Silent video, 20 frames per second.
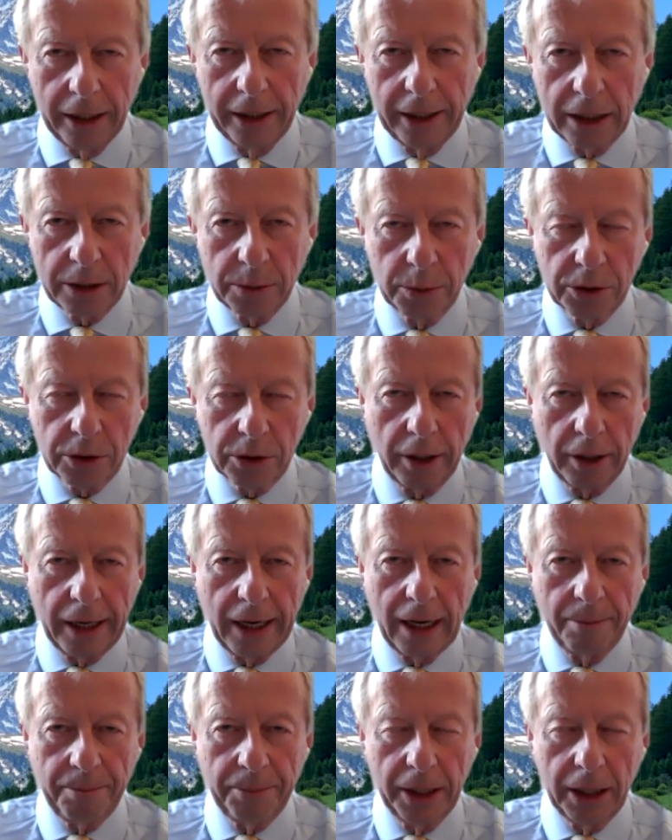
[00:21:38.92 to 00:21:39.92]
That's what's going to
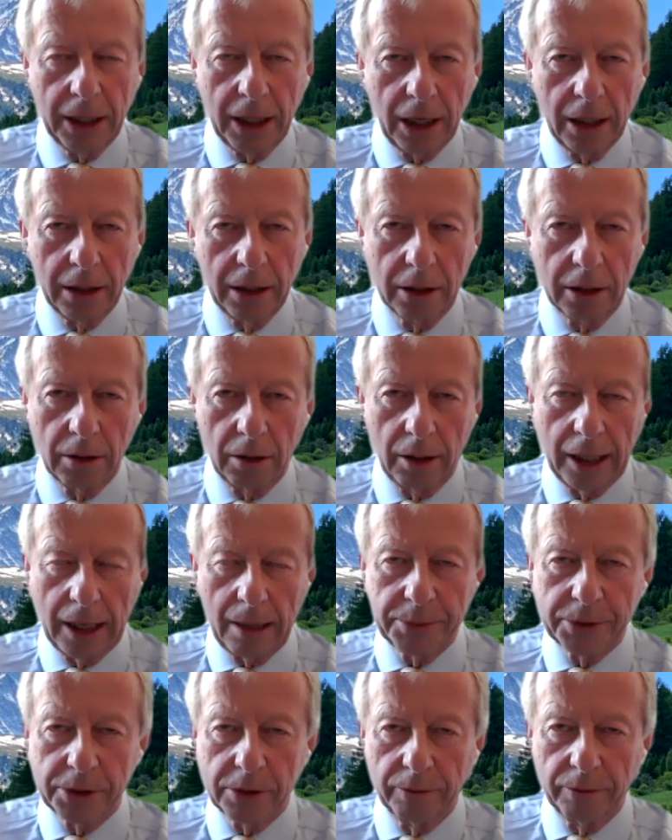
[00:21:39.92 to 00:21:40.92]
happen again, the
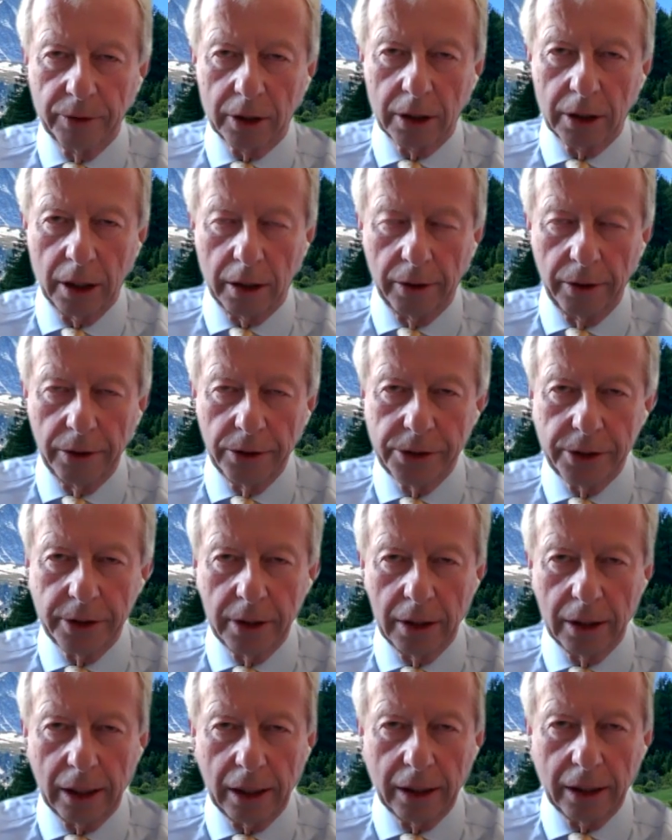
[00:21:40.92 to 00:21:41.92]
collapse of the
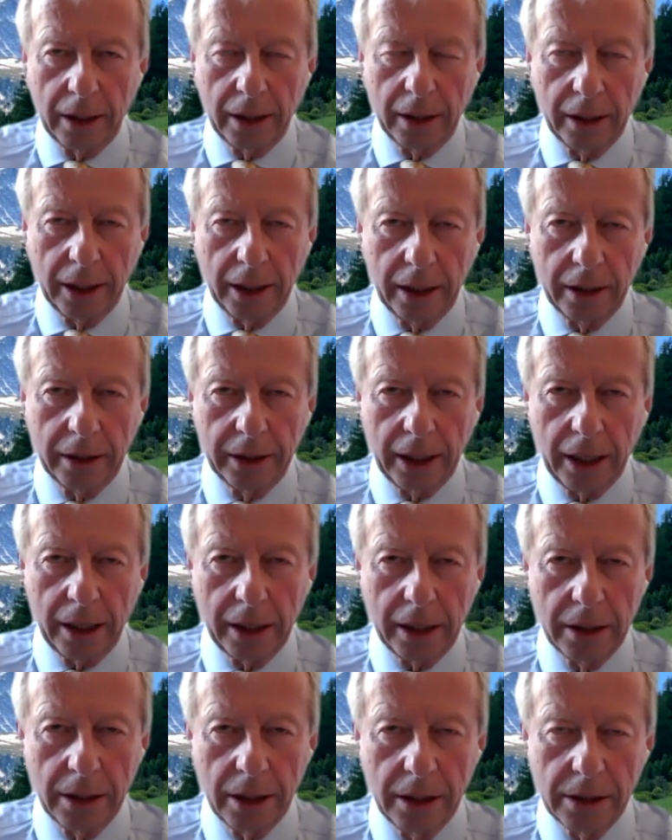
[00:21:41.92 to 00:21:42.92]
currency.
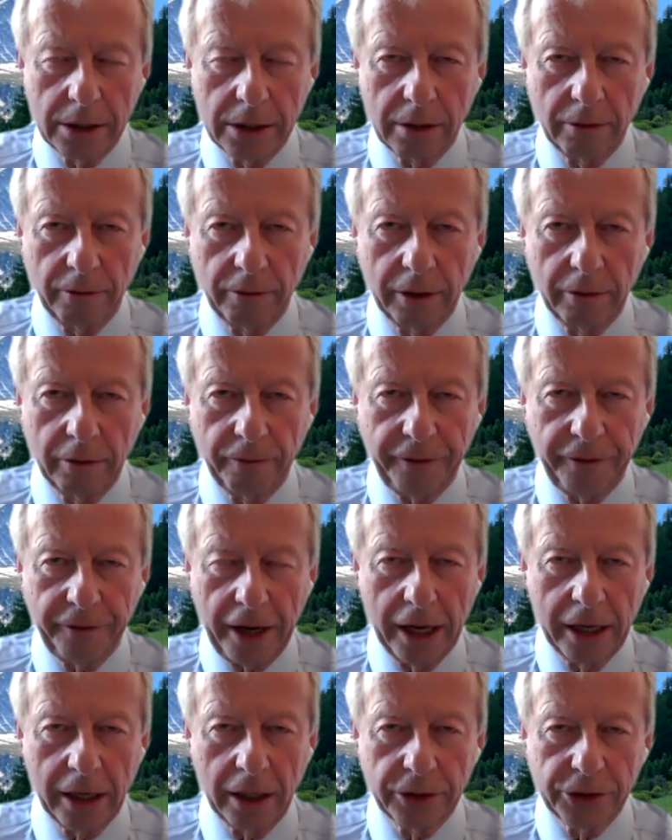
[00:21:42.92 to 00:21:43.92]
That is the
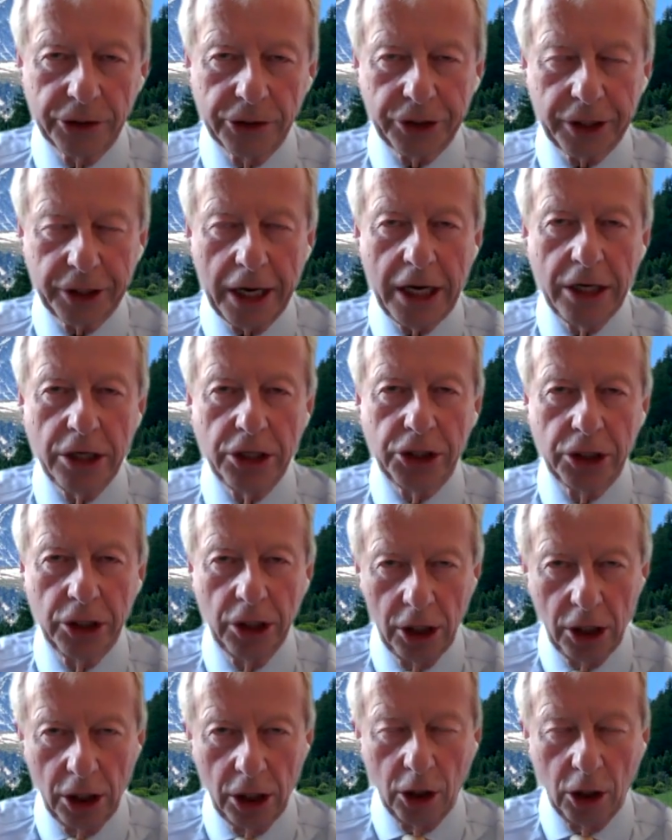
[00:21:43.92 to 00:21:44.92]
final stage
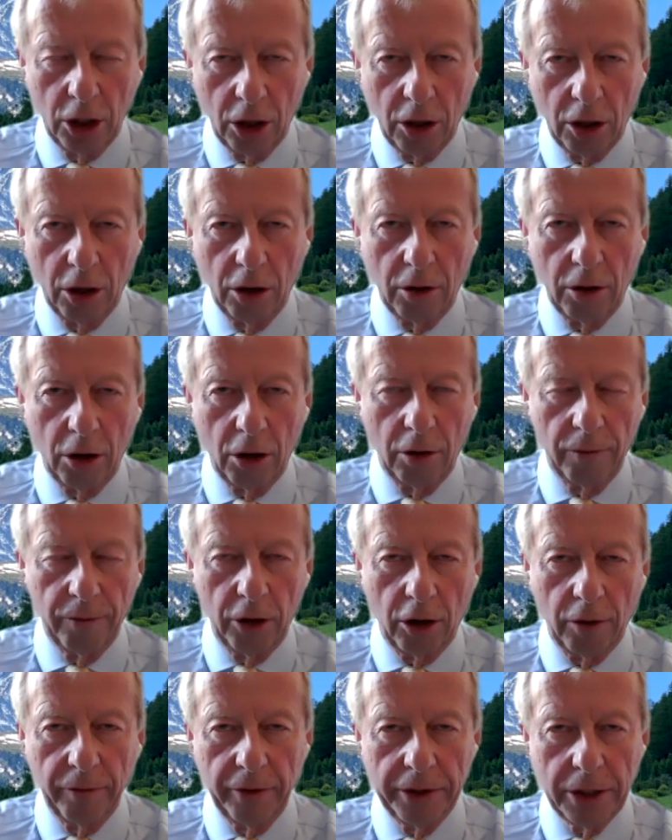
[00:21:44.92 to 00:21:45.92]

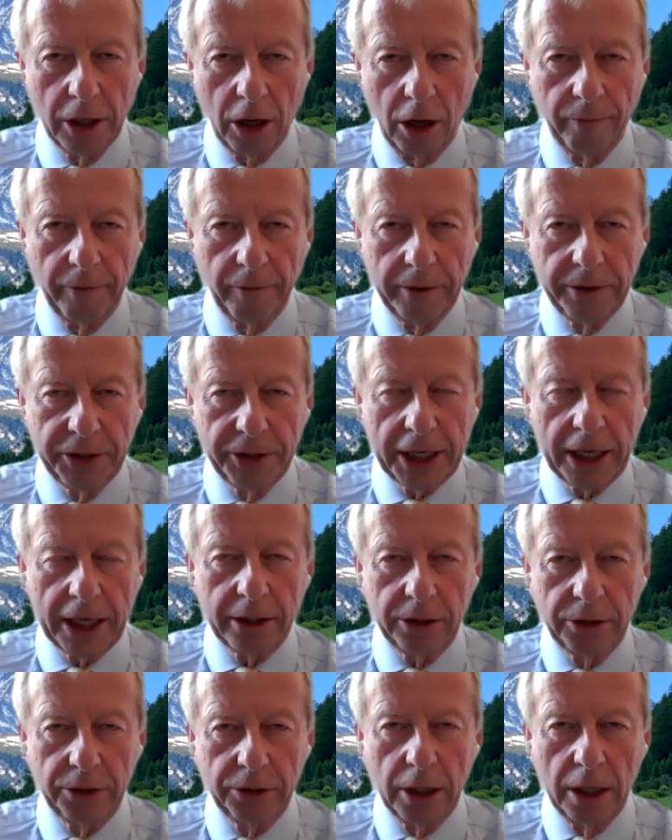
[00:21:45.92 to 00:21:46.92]
of a
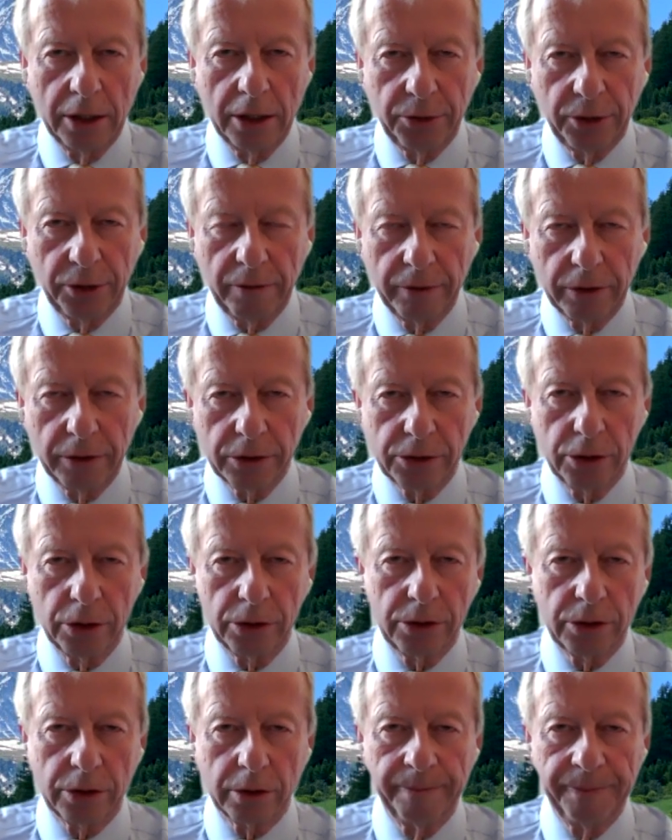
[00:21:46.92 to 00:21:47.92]
debt-driven
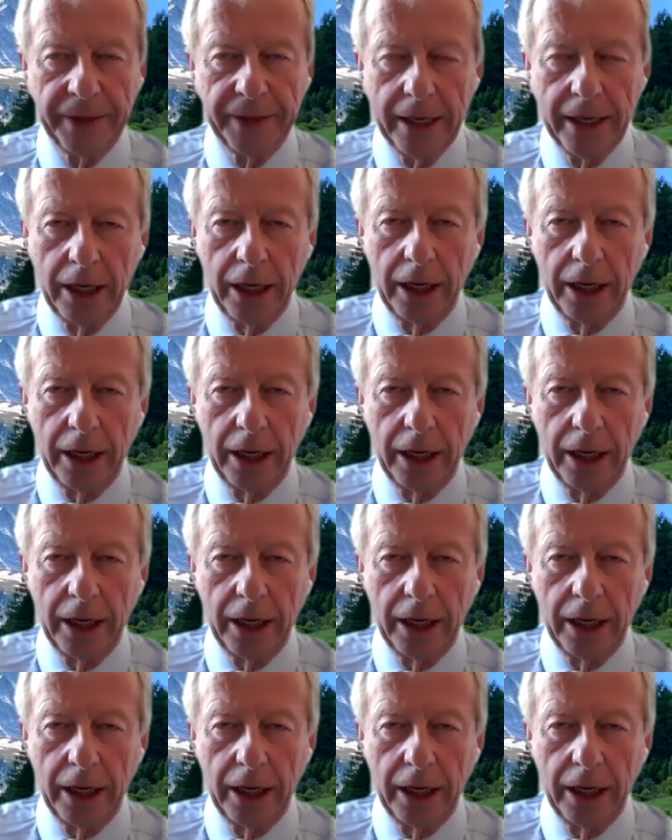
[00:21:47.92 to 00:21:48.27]
system.